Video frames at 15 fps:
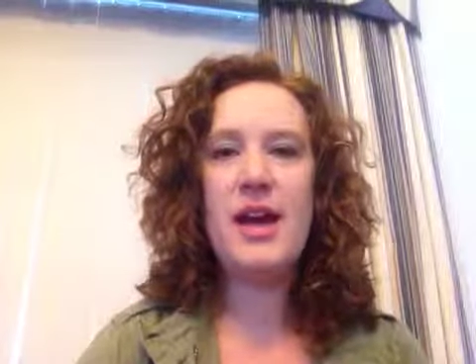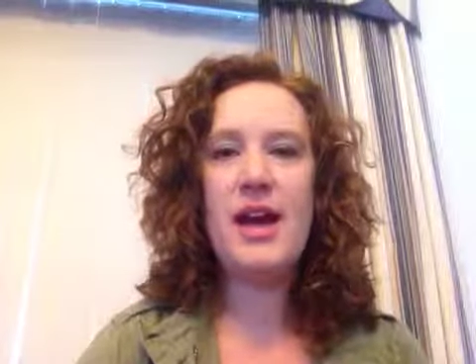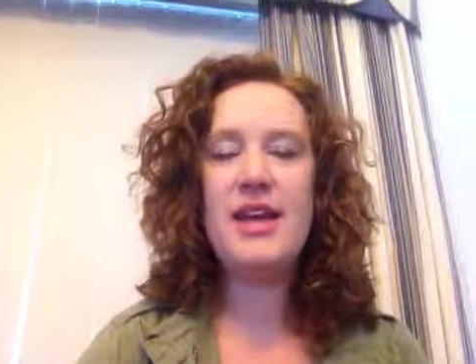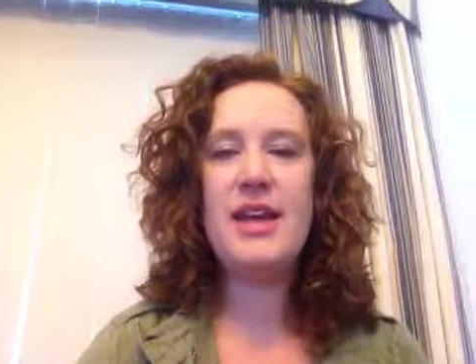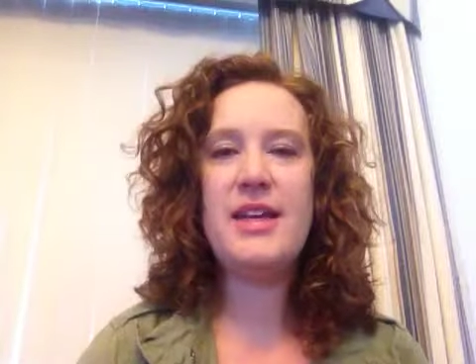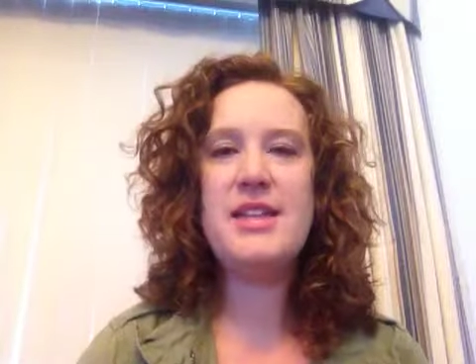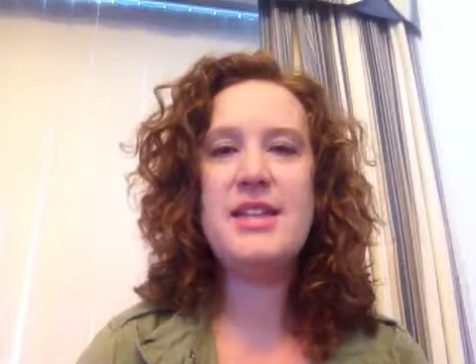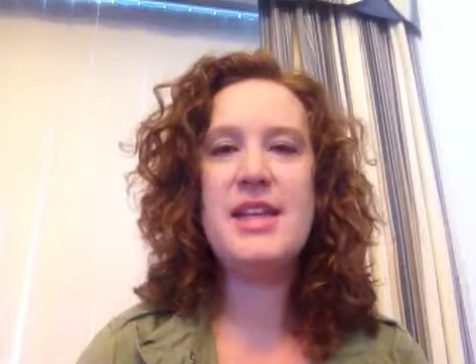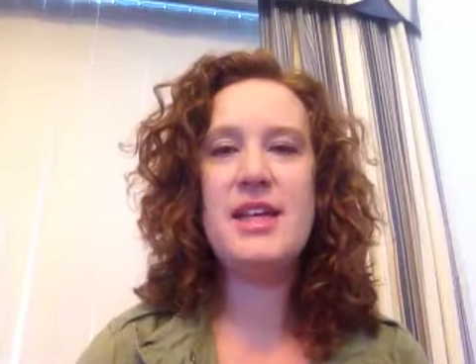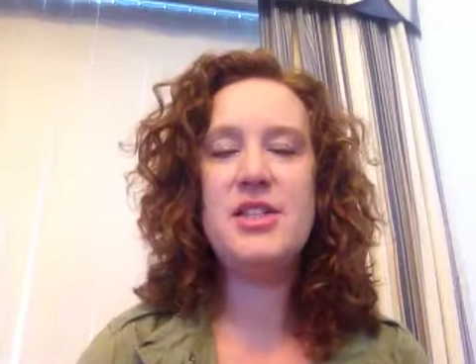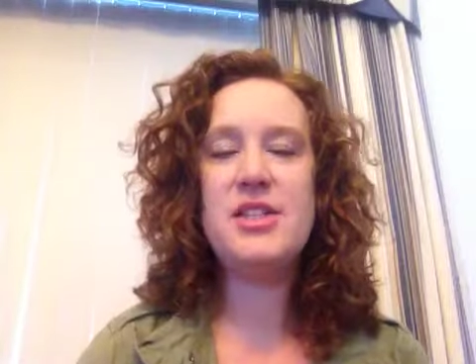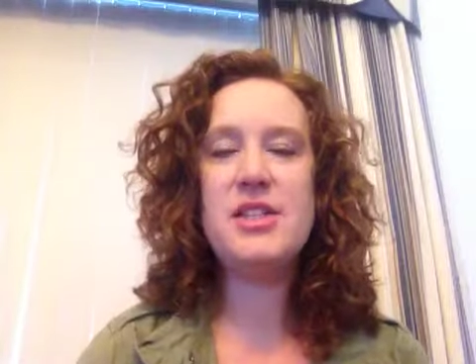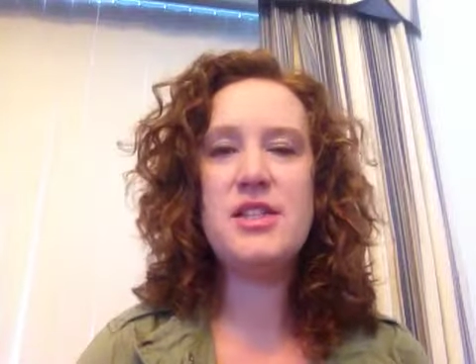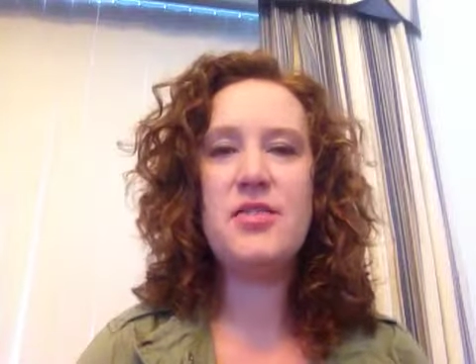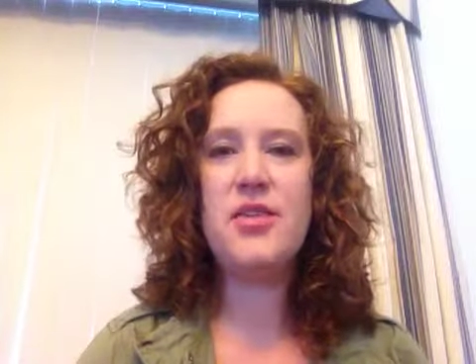I'd like to take
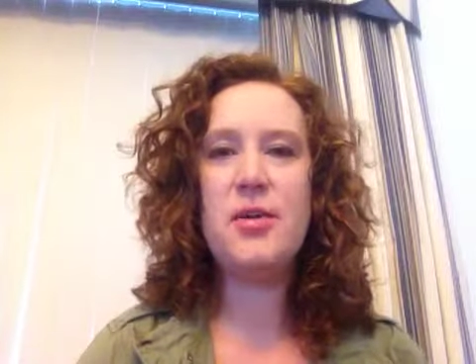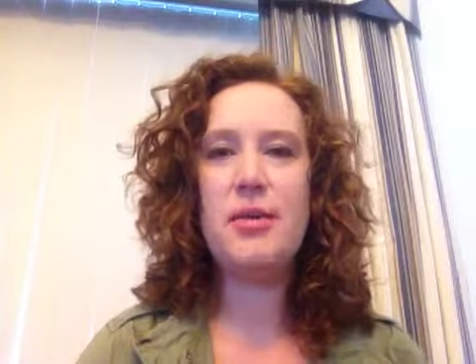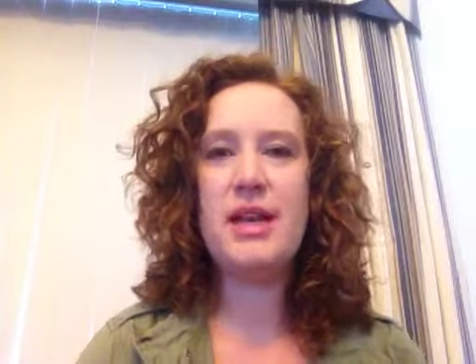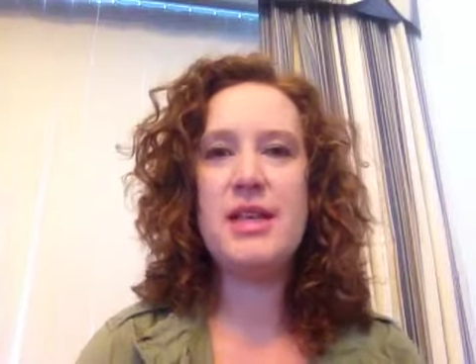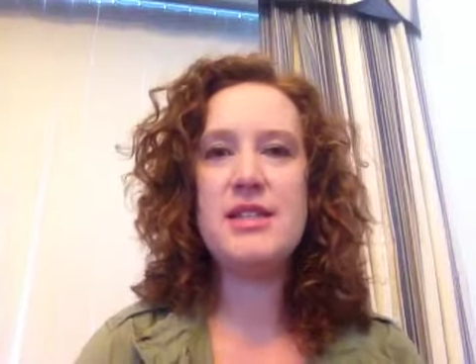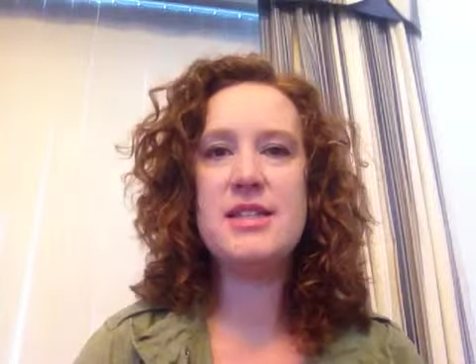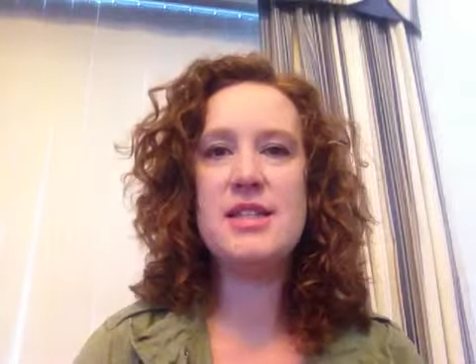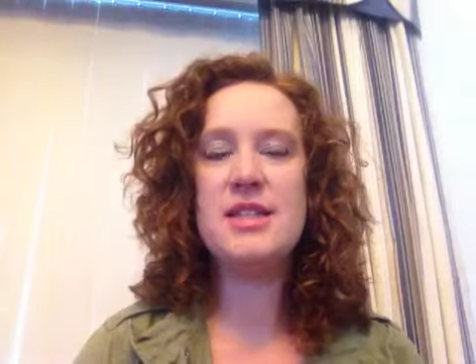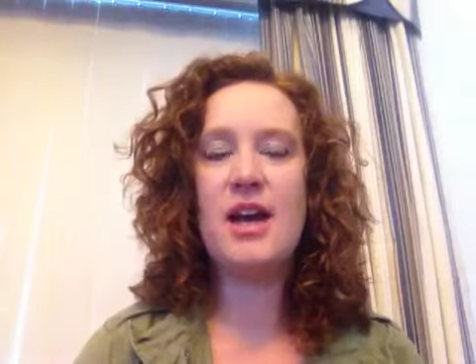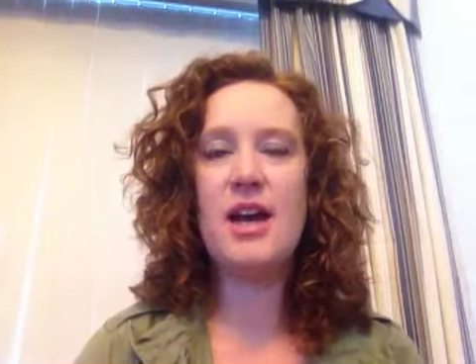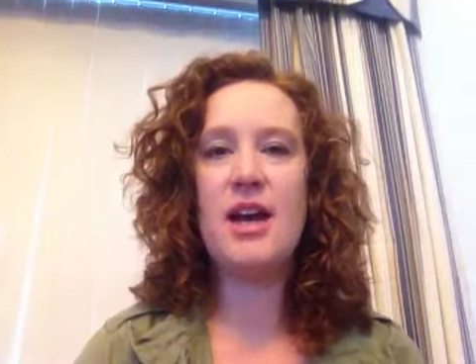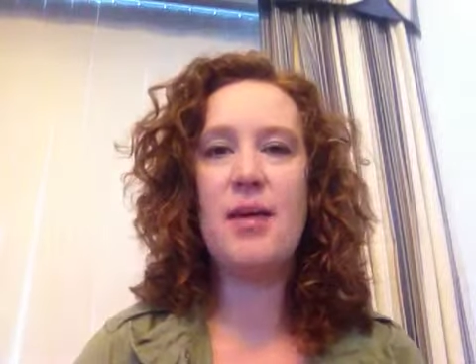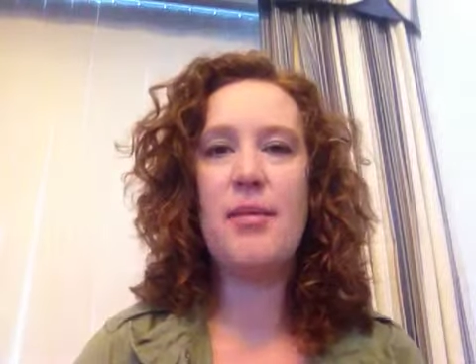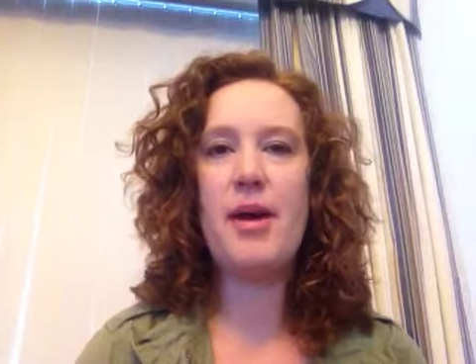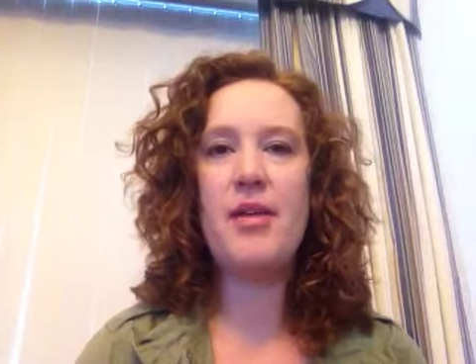just a few minutes to
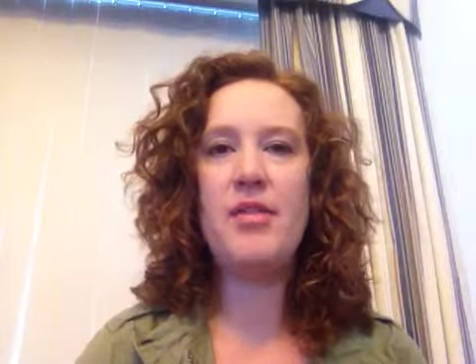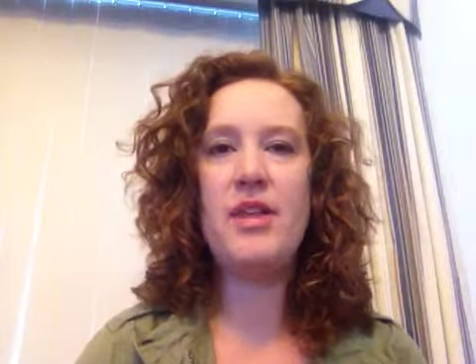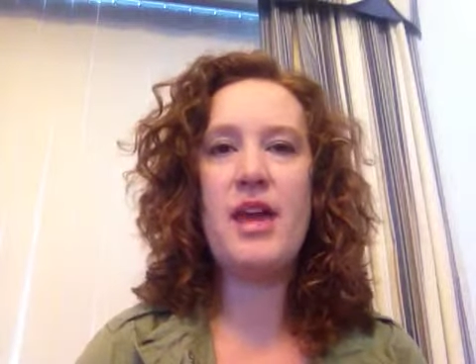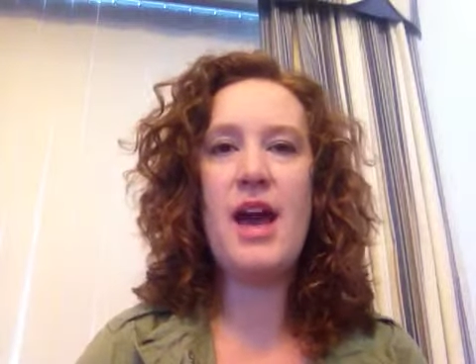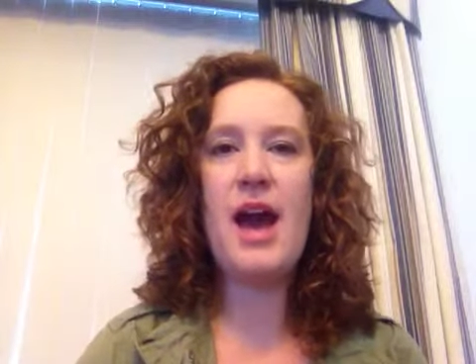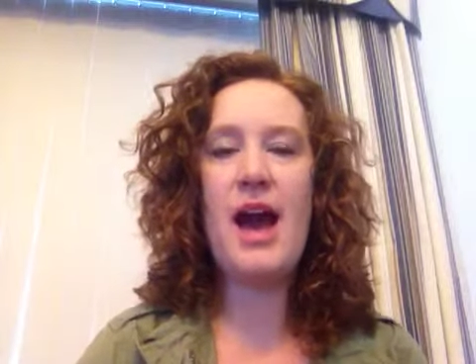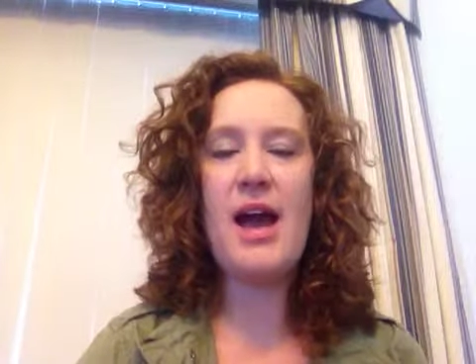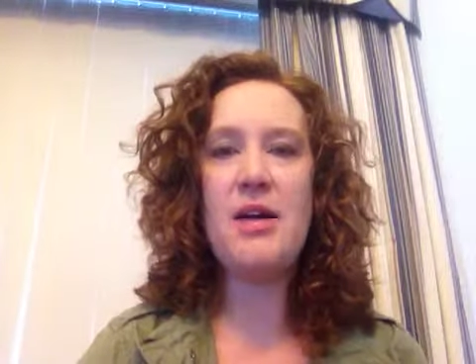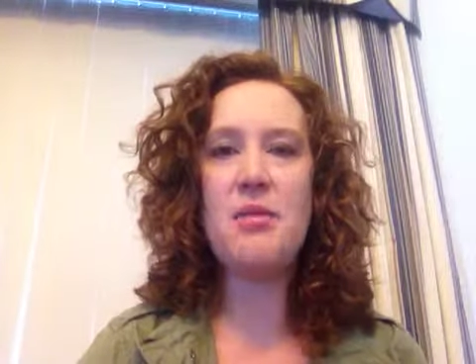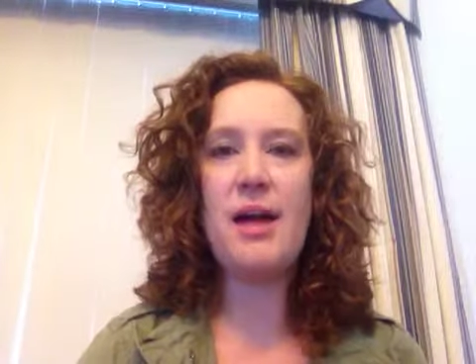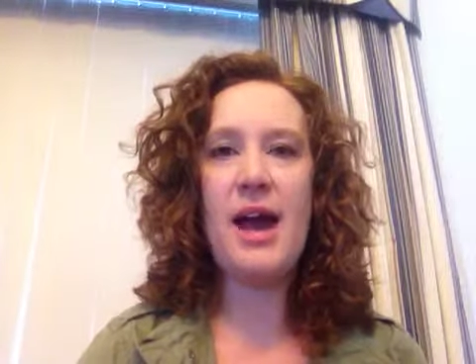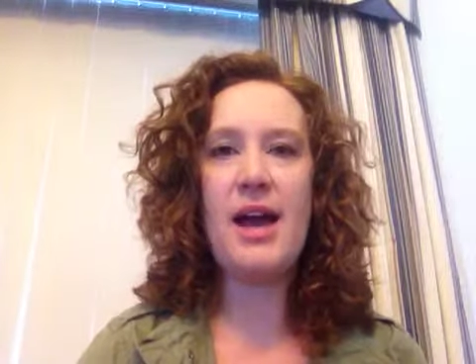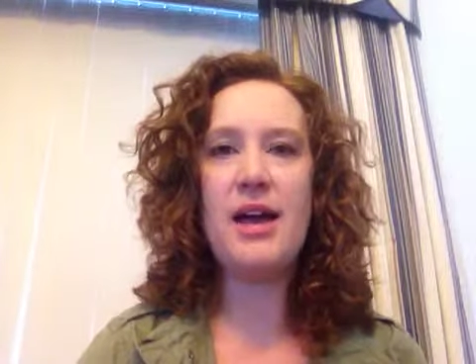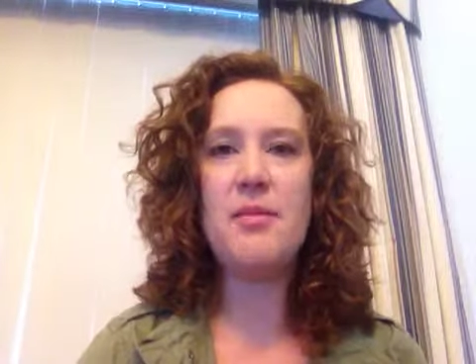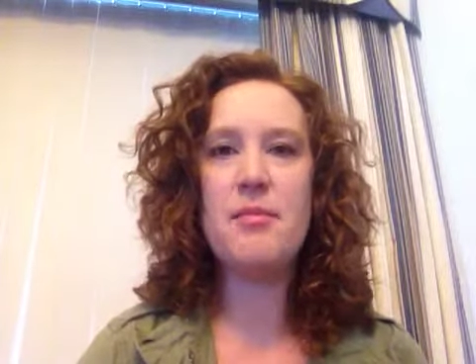talk about the
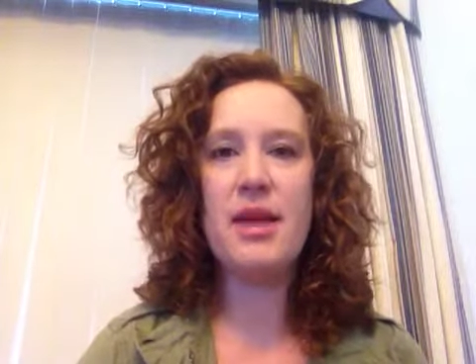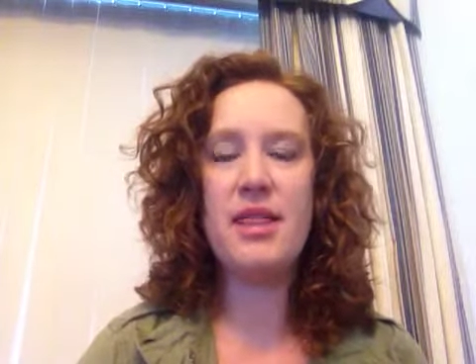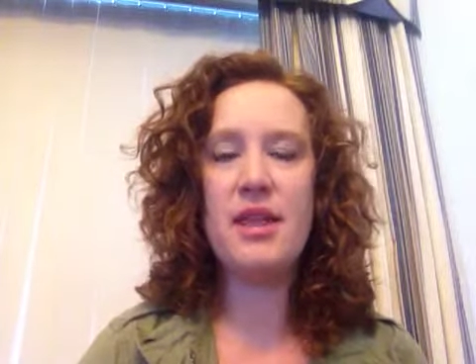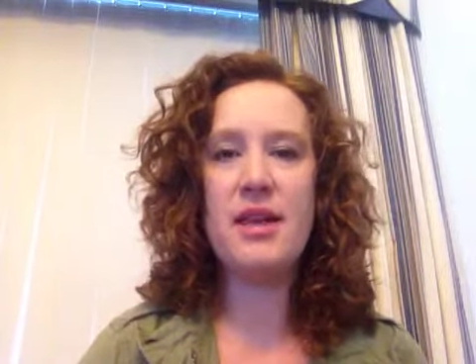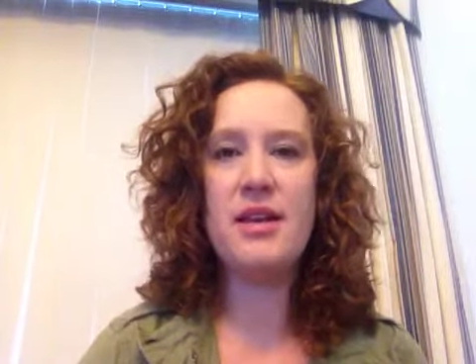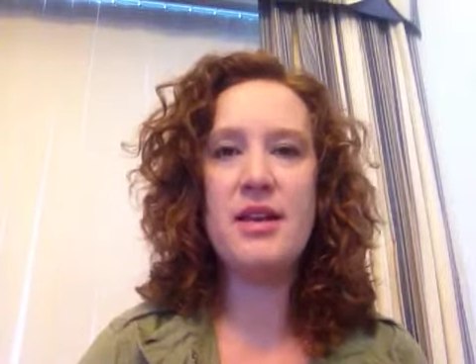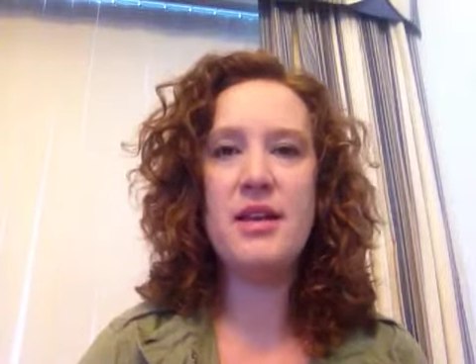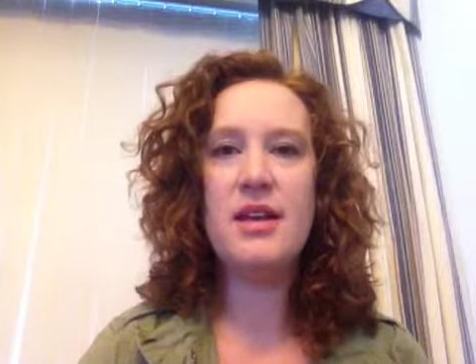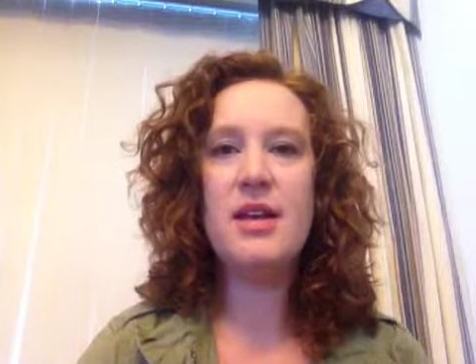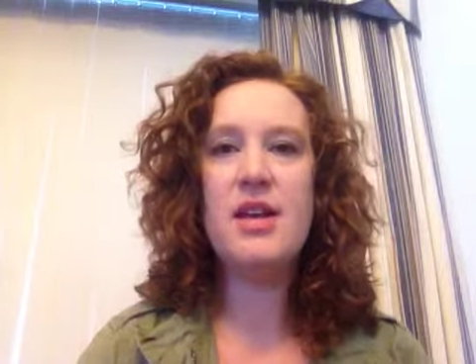IRAC method.